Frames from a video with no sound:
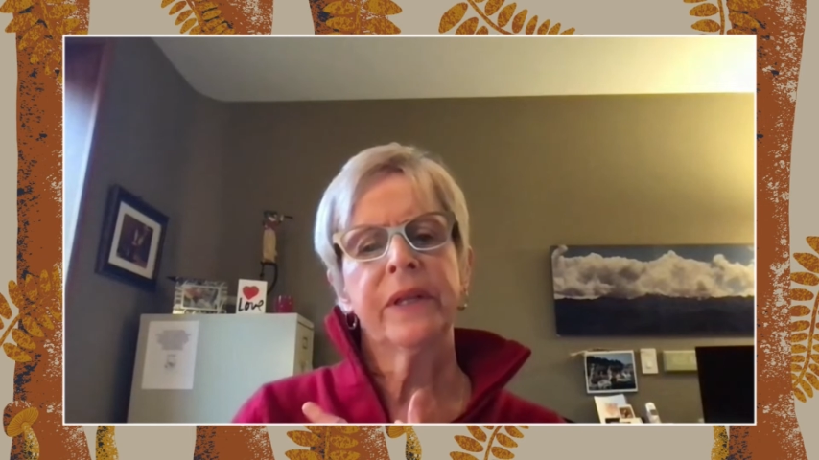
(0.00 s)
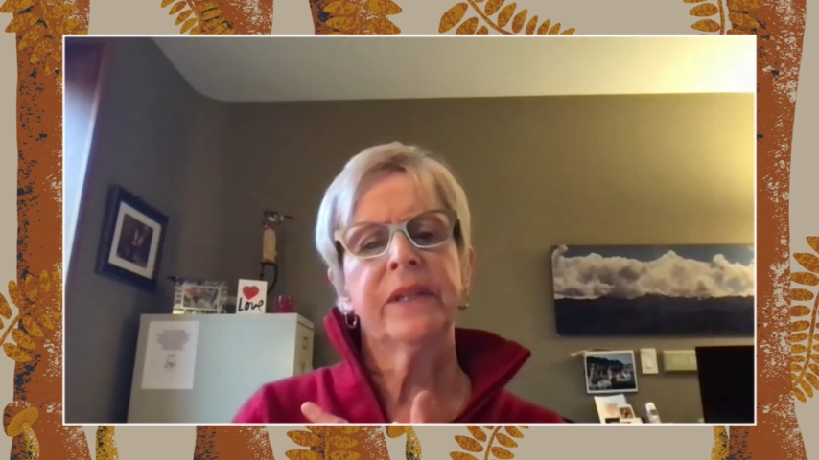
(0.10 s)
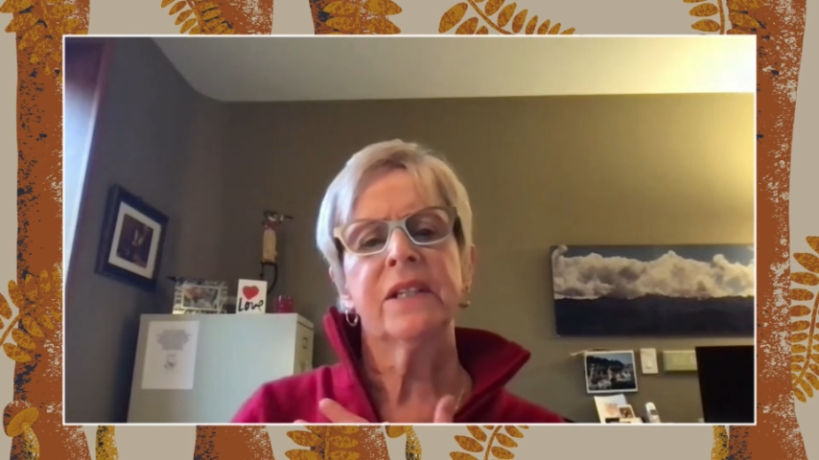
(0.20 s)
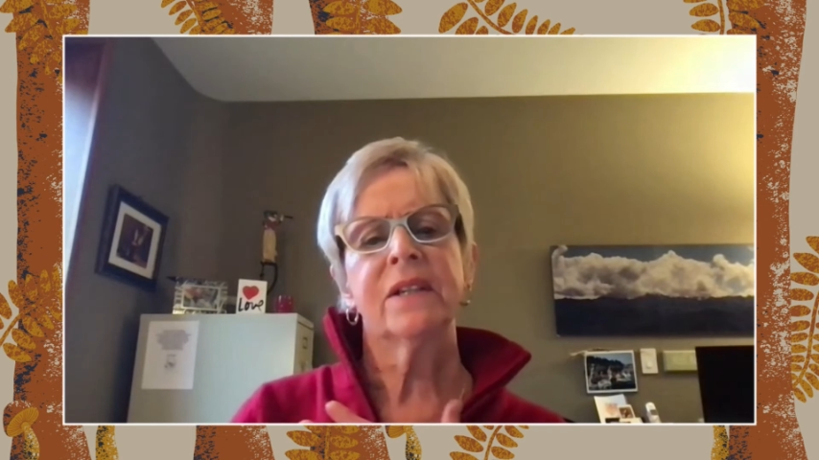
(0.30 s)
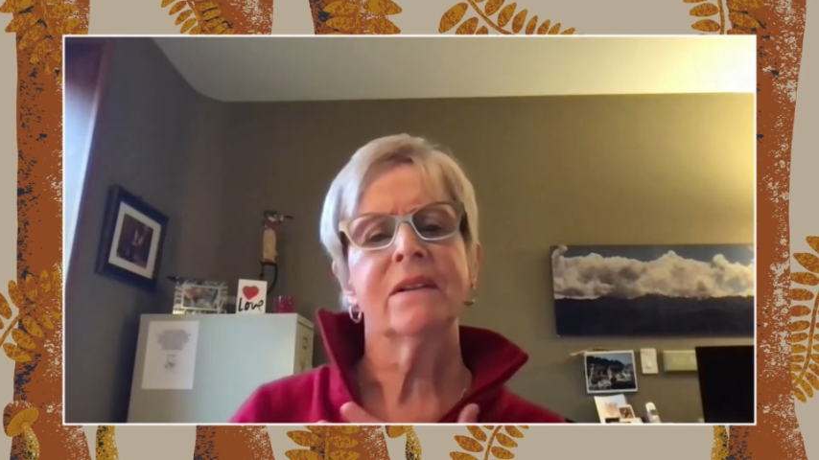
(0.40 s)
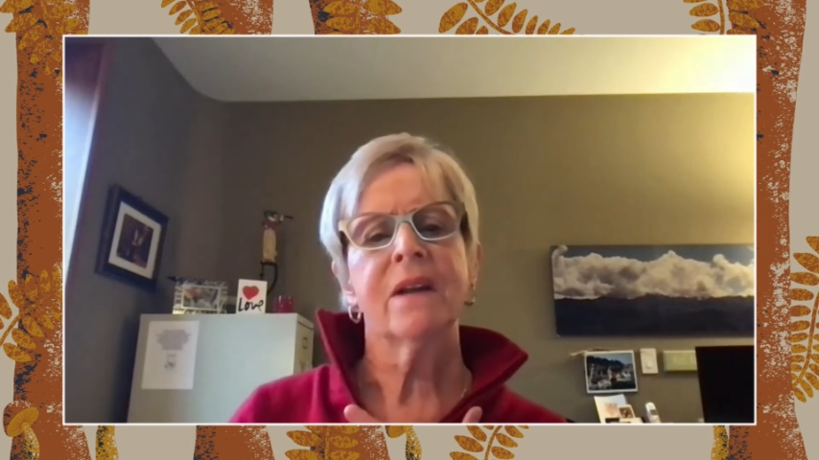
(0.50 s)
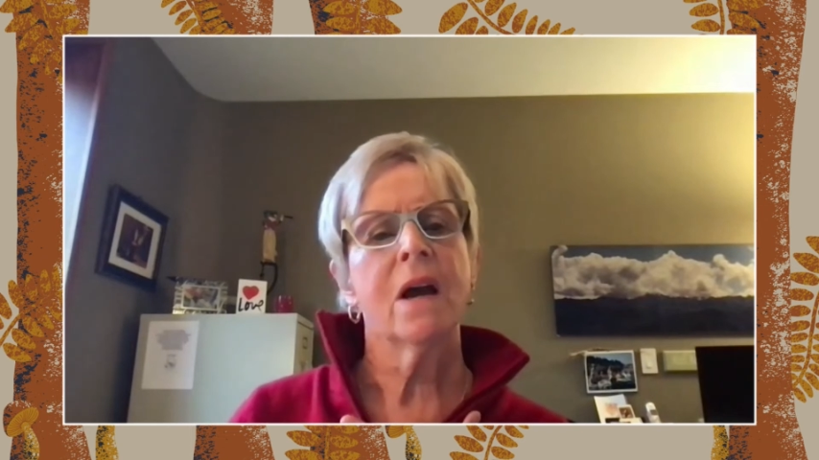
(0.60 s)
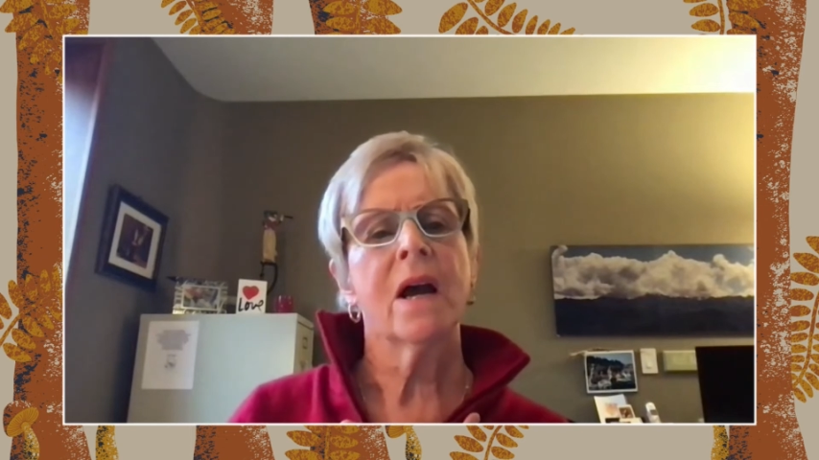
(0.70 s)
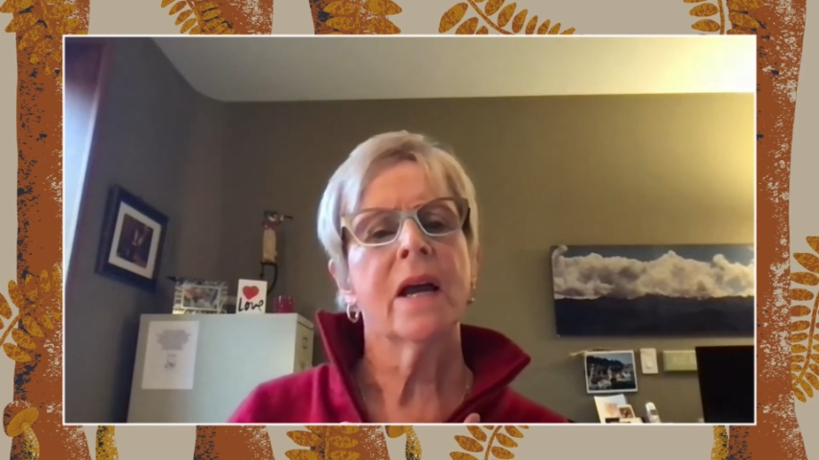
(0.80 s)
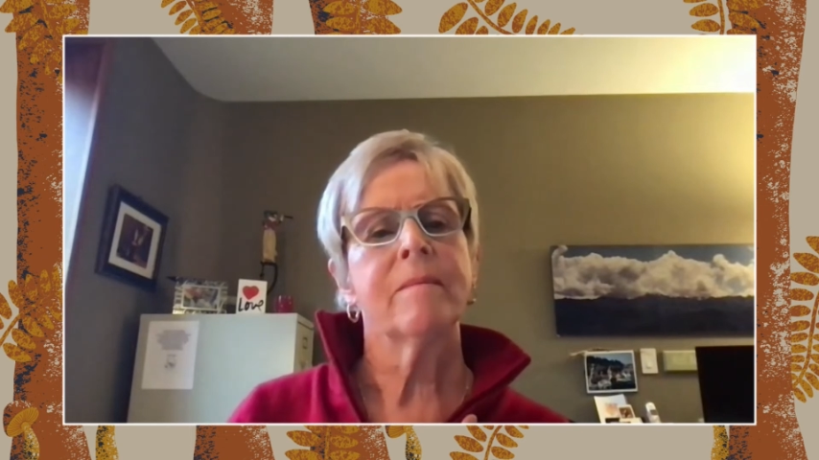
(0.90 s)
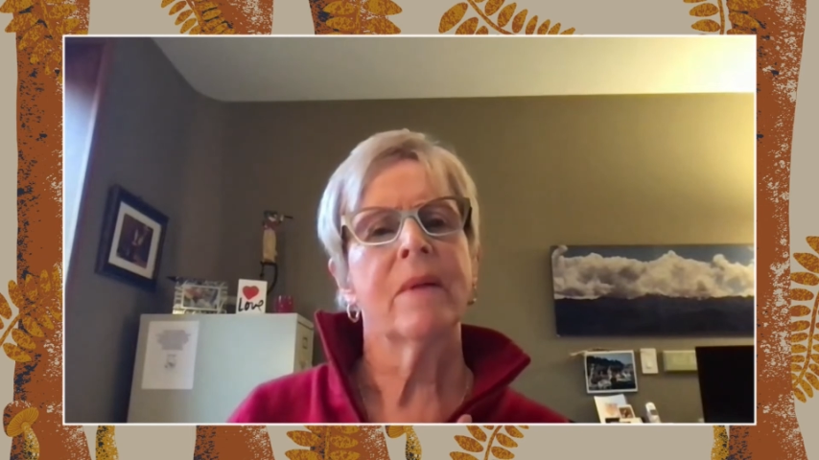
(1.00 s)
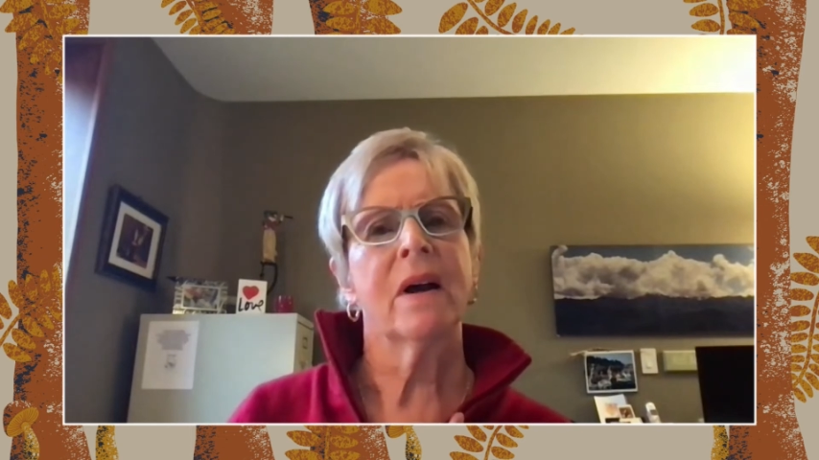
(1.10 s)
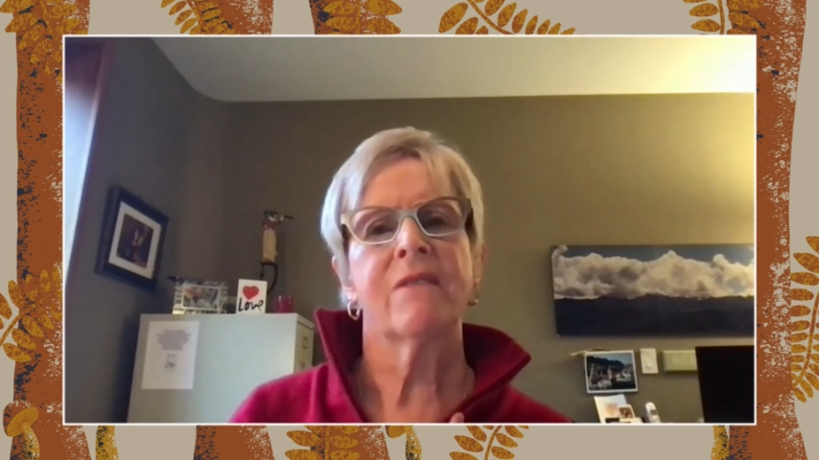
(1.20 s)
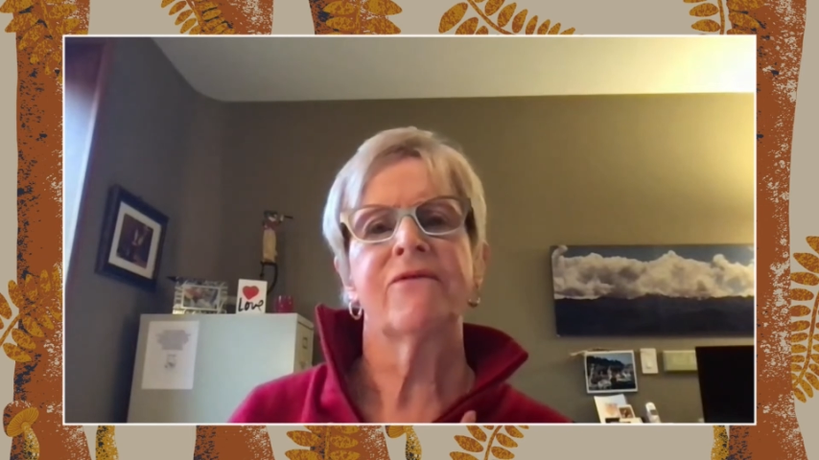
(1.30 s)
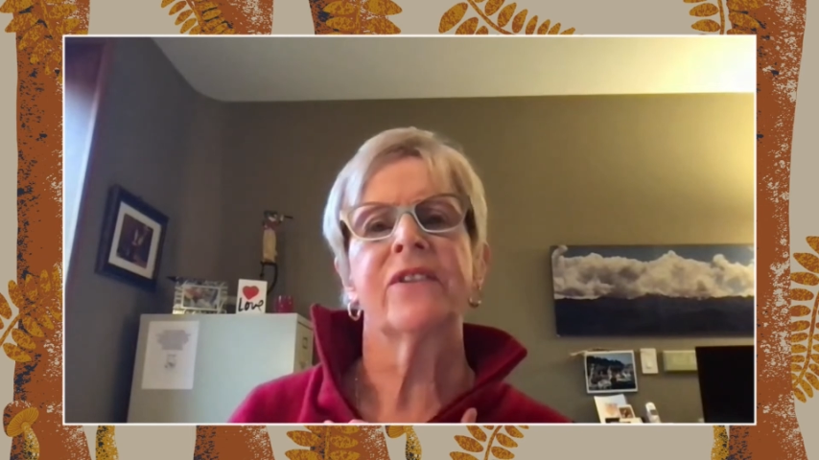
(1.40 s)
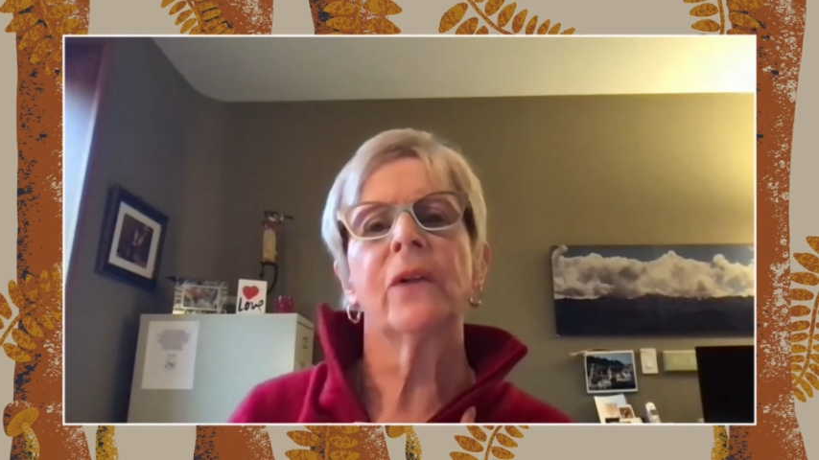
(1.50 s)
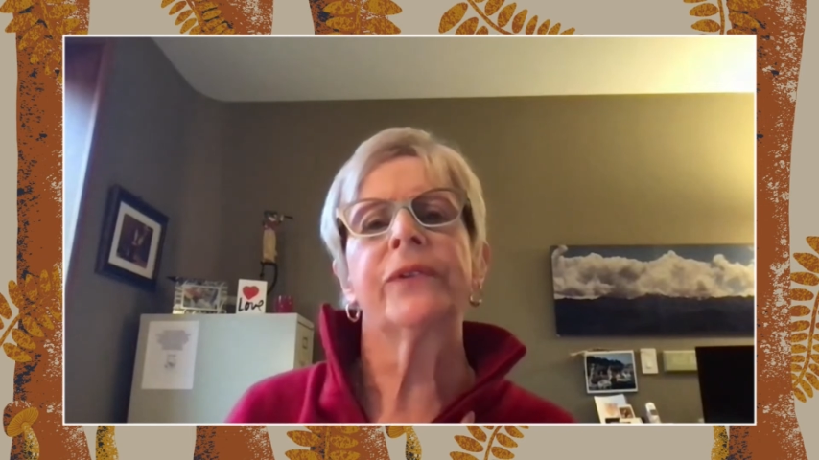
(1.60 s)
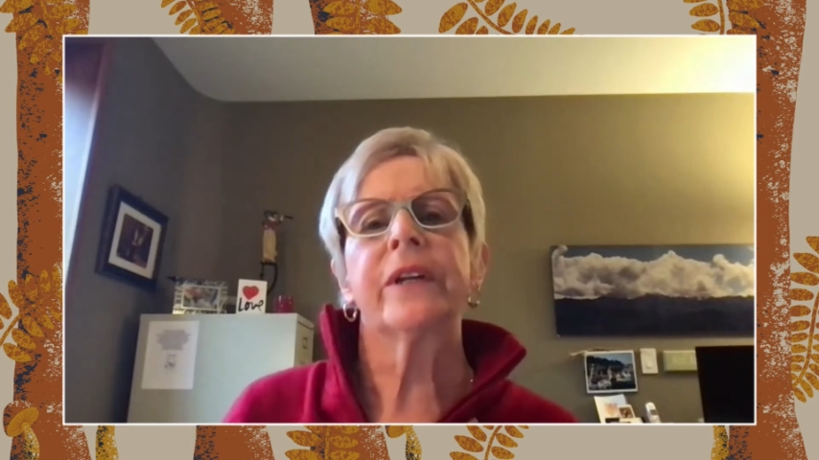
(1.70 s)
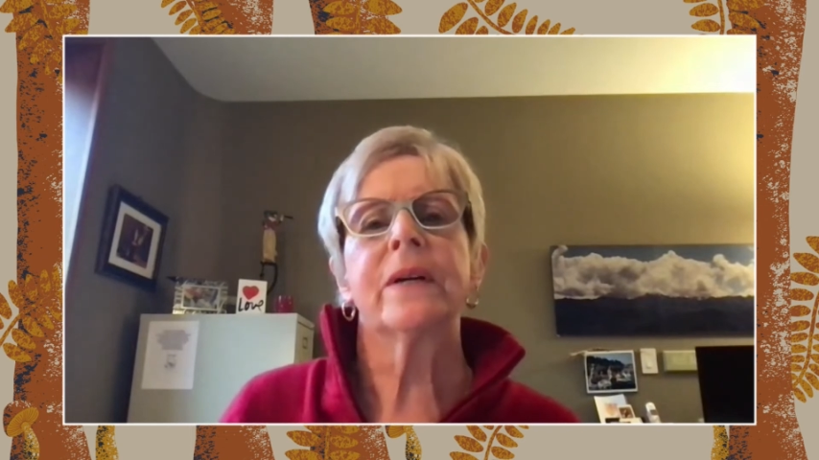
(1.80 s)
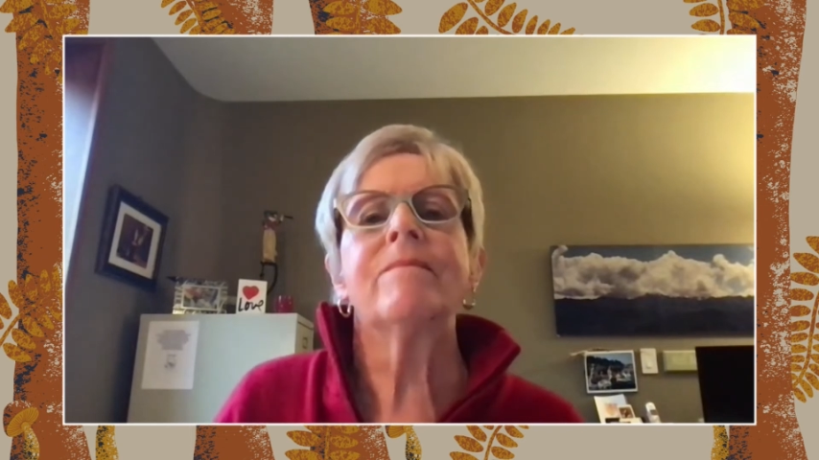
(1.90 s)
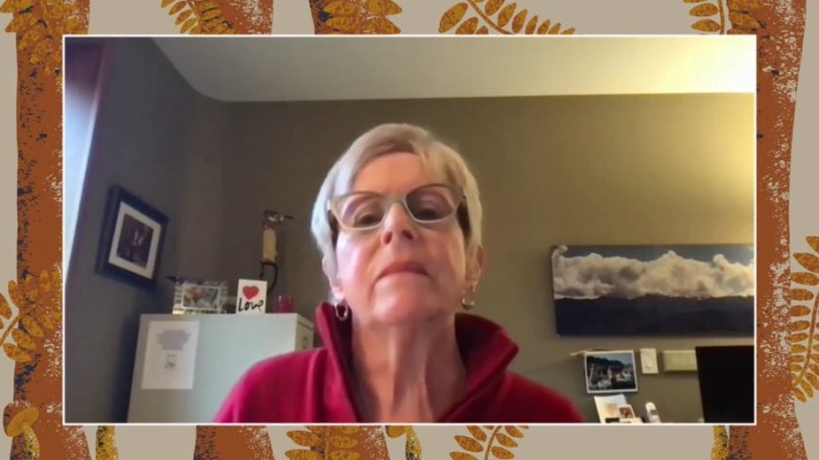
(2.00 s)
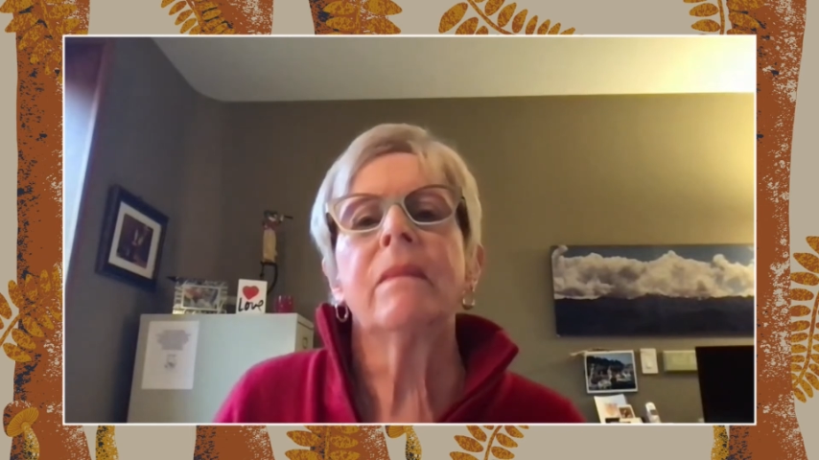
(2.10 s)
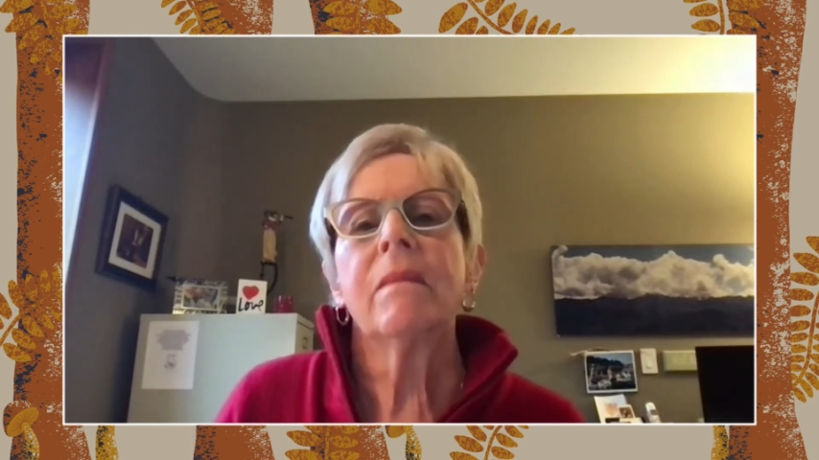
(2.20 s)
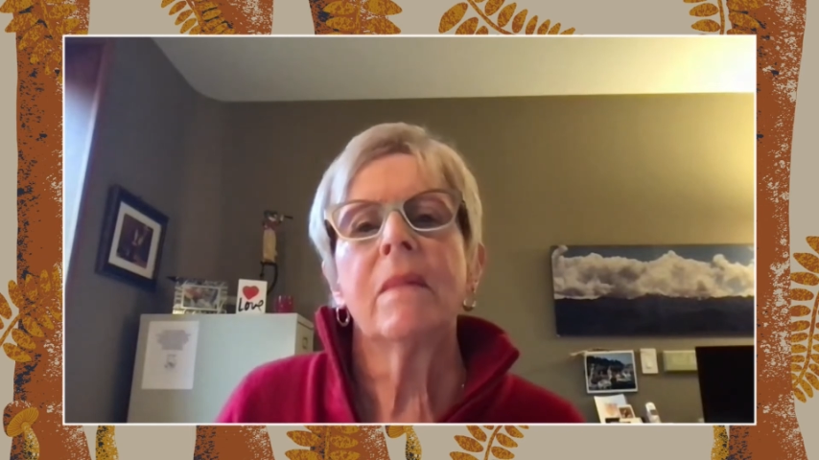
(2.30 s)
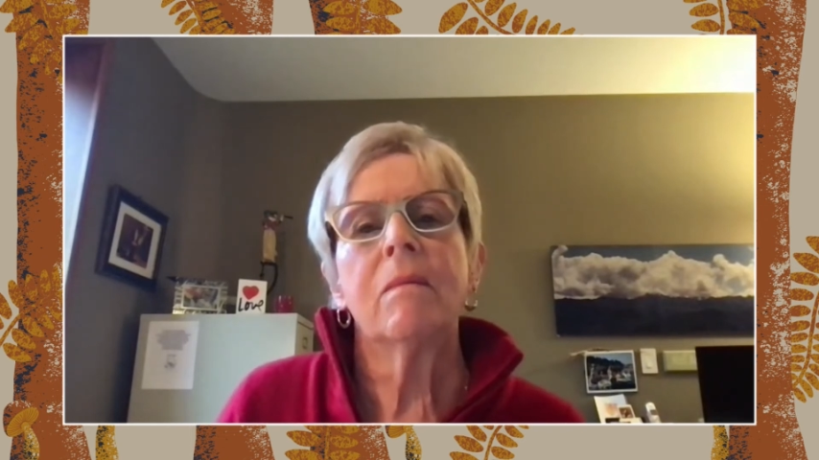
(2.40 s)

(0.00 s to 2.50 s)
But this time I felt them